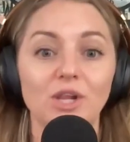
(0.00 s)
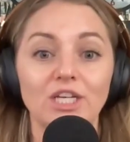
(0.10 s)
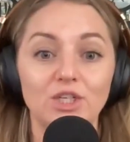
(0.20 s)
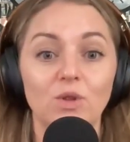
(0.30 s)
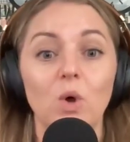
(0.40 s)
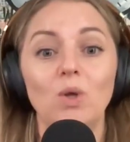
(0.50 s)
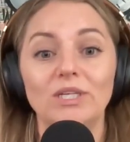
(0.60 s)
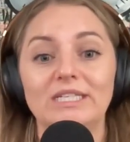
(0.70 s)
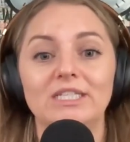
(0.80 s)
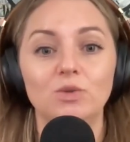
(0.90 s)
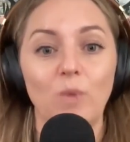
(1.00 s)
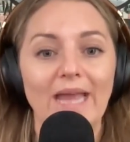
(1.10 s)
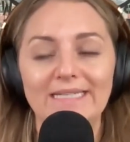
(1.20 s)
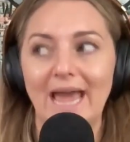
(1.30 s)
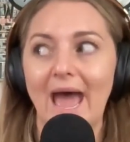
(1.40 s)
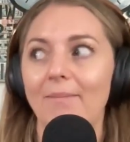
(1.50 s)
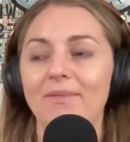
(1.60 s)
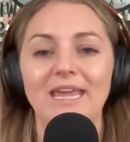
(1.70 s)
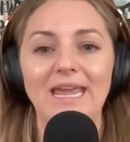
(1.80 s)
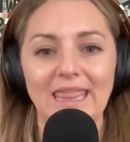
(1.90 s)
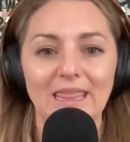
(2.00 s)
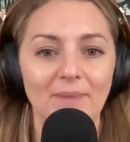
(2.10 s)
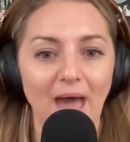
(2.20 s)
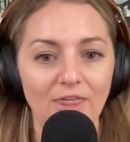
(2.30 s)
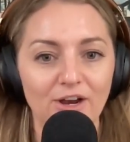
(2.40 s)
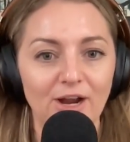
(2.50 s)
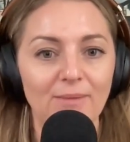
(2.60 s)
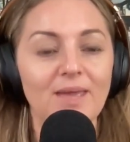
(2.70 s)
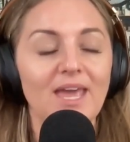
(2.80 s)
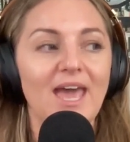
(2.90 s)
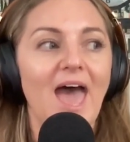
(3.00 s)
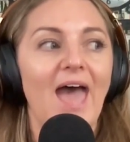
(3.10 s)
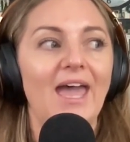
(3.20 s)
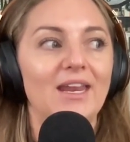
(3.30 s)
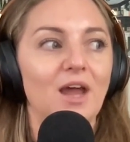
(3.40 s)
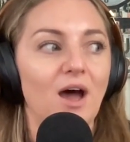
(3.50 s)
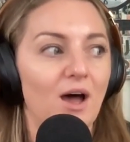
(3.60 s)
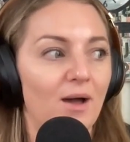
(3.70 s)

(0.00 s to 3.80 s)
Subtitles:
like do the whole sweat dab thing in the bathroom. And